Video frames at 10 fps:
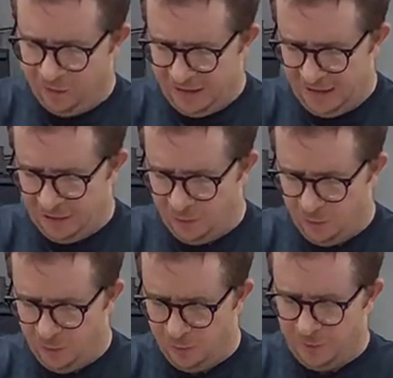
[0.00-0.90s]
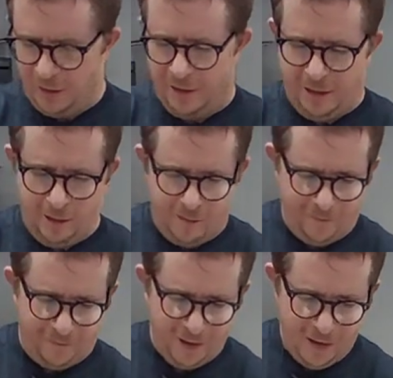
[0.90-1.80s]
traditional kind
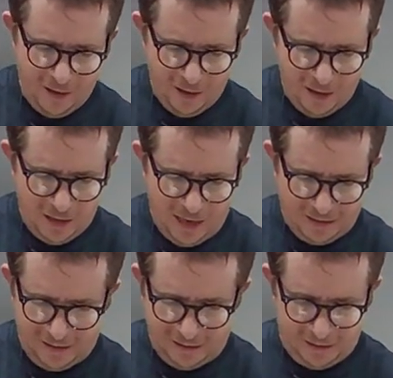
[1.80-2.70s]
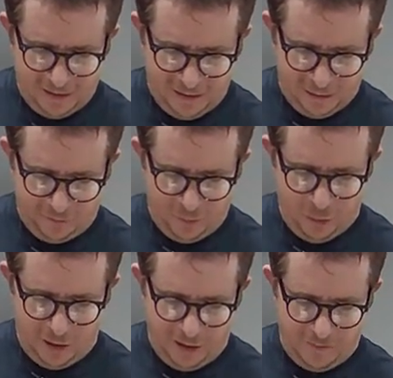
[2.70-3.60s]
of classic sticky toffee
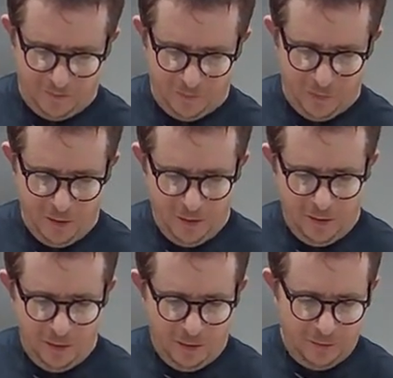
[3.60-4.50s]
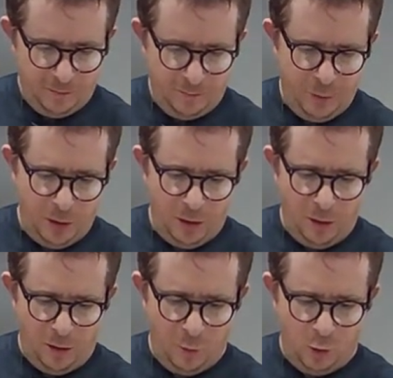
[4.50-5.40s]
pudding, put
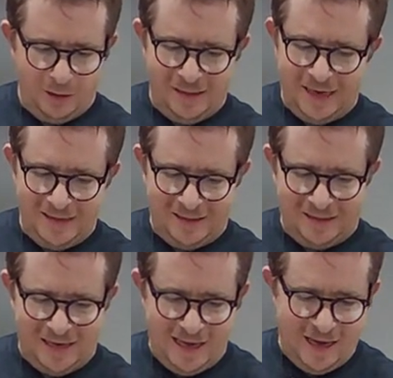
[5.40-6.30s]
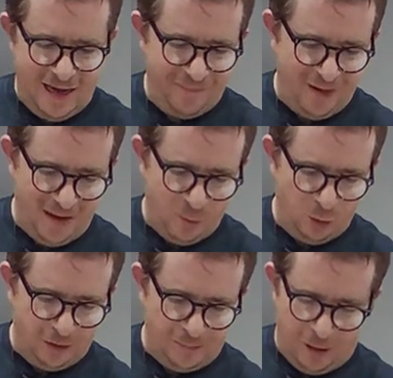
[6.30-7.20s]
a lot more dates in it and
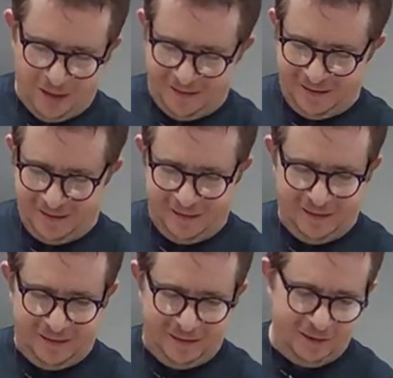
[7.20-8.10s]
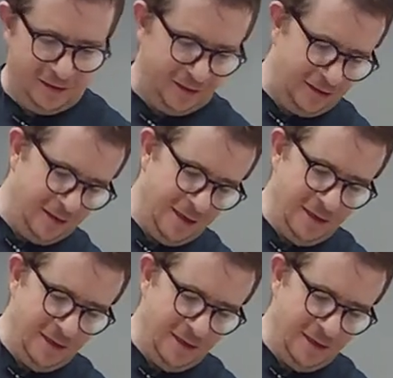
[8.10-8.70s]
more spices and just